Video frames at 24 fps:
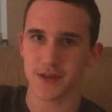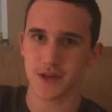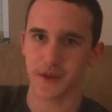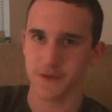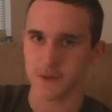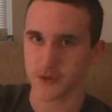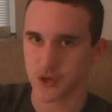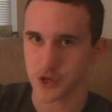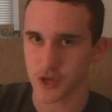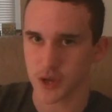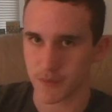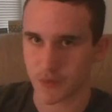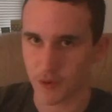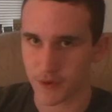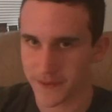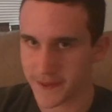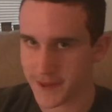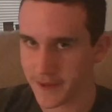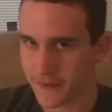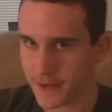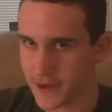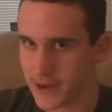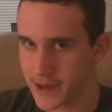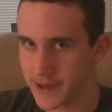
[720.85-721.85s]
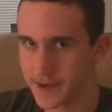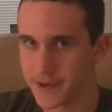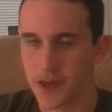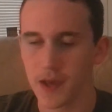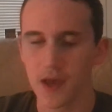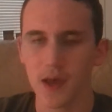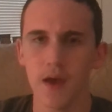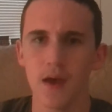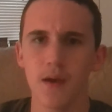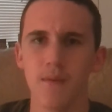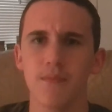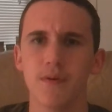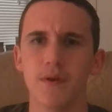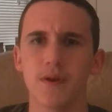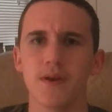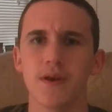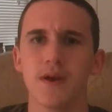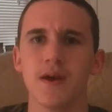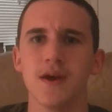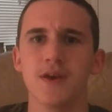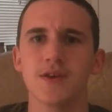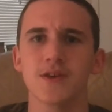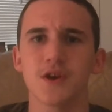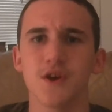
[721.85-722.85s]
on the ship when they land. But
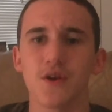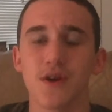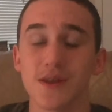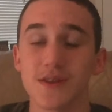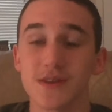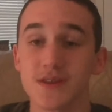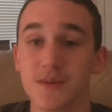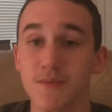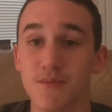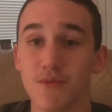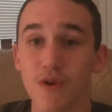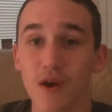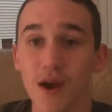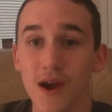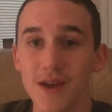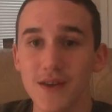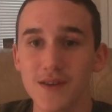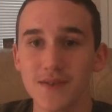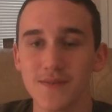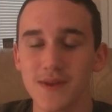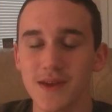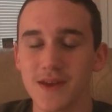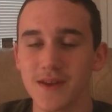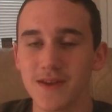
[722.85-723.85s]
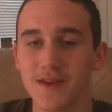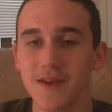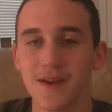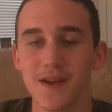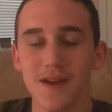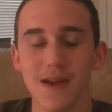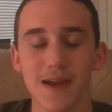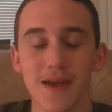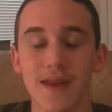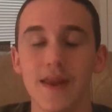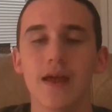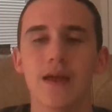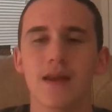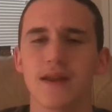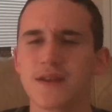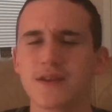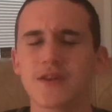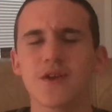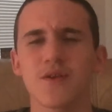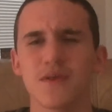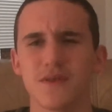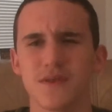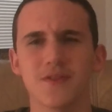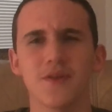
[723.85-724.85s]
so it surprised me, and
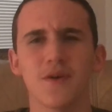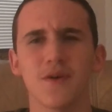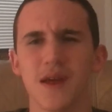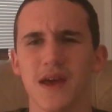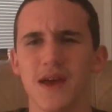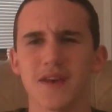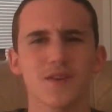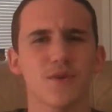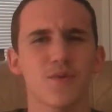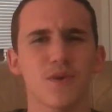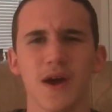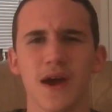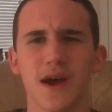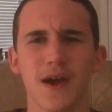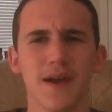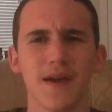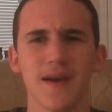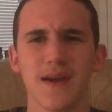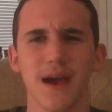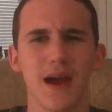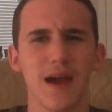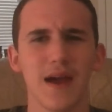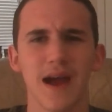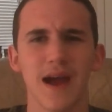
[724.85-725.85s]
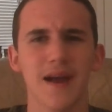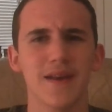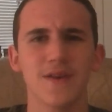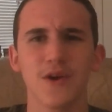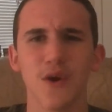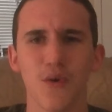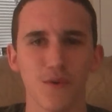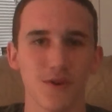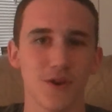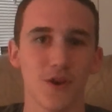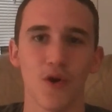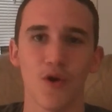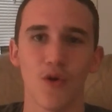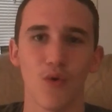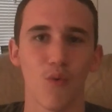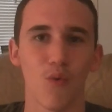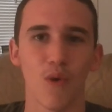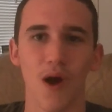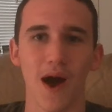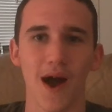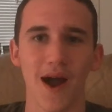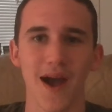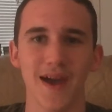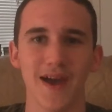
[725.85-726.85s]
don't ask why. I don't know
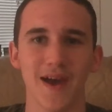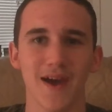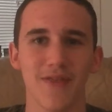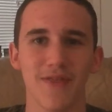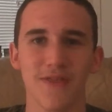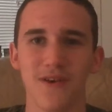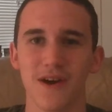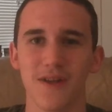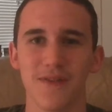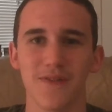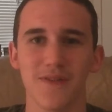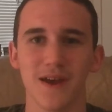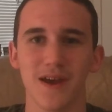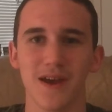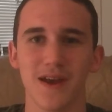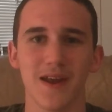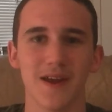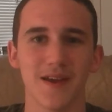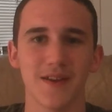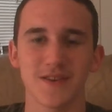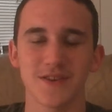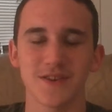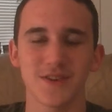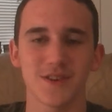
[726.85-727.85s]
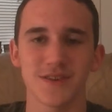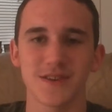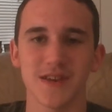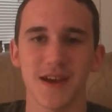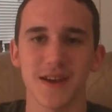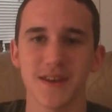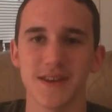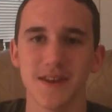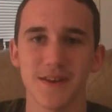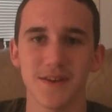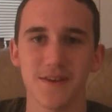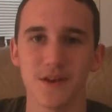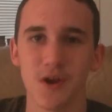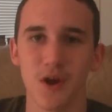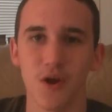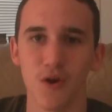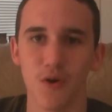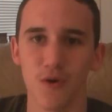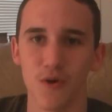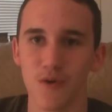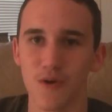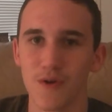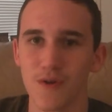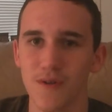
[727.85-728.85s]
why I thought that. I didn't
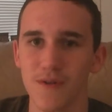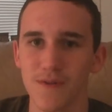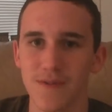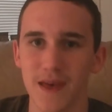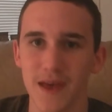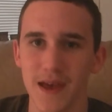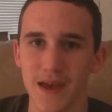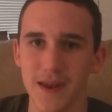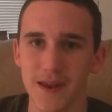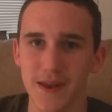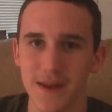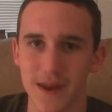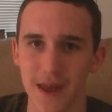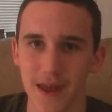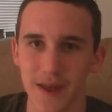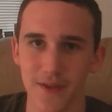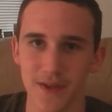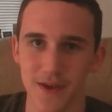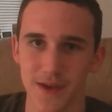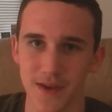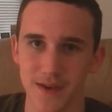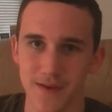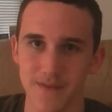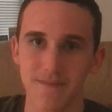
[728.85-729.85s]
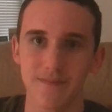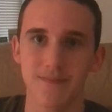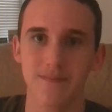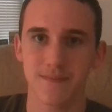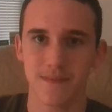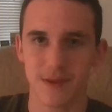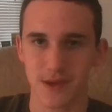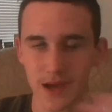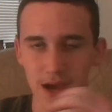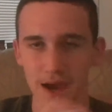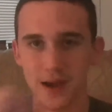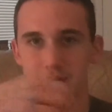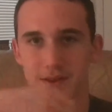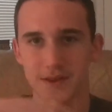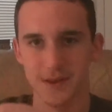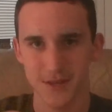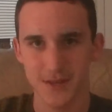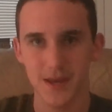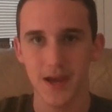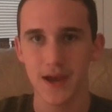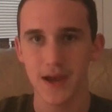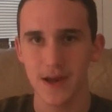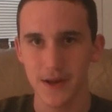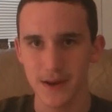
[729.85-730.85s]
know that an alien got
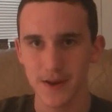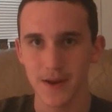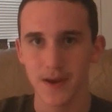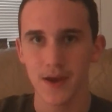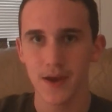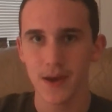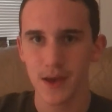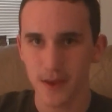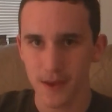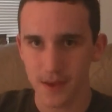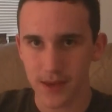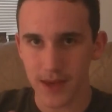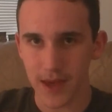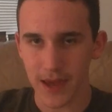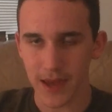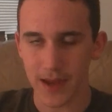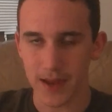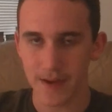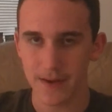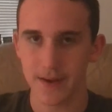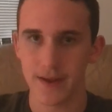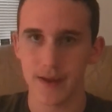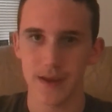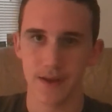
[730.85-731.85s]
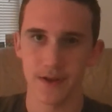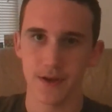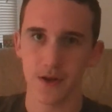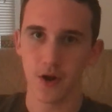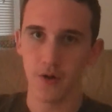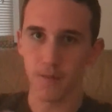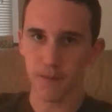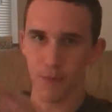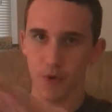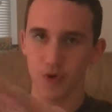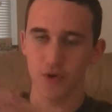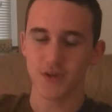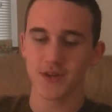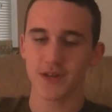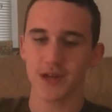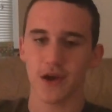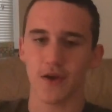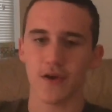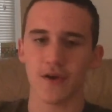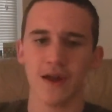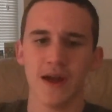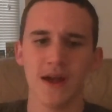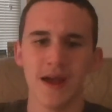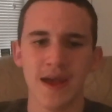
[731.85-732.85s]
inside Kane and burst
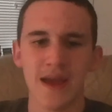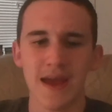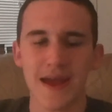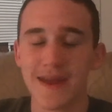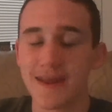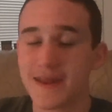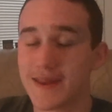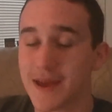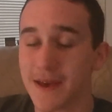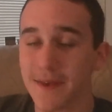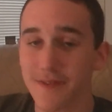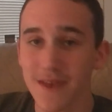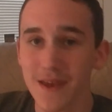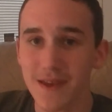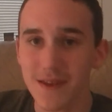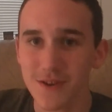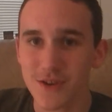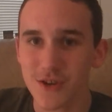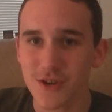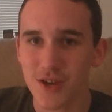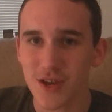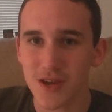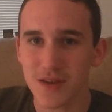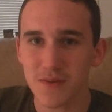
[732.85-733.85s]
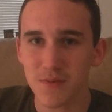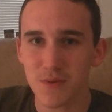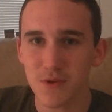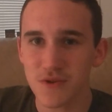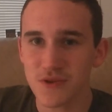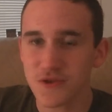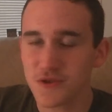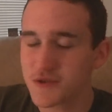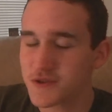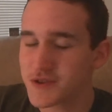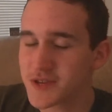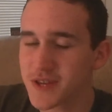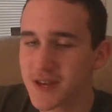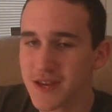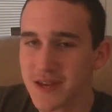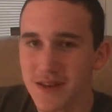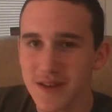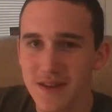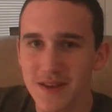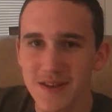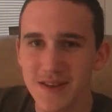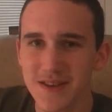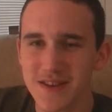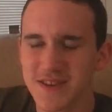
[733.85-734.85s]
out. And yeah, that chestburster scene
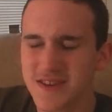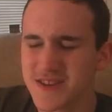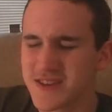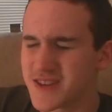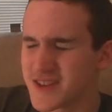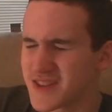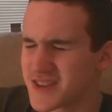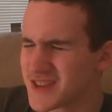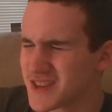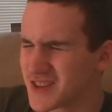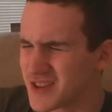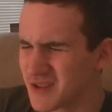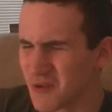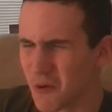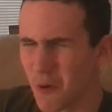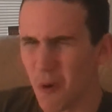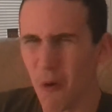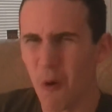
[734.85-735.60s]
is just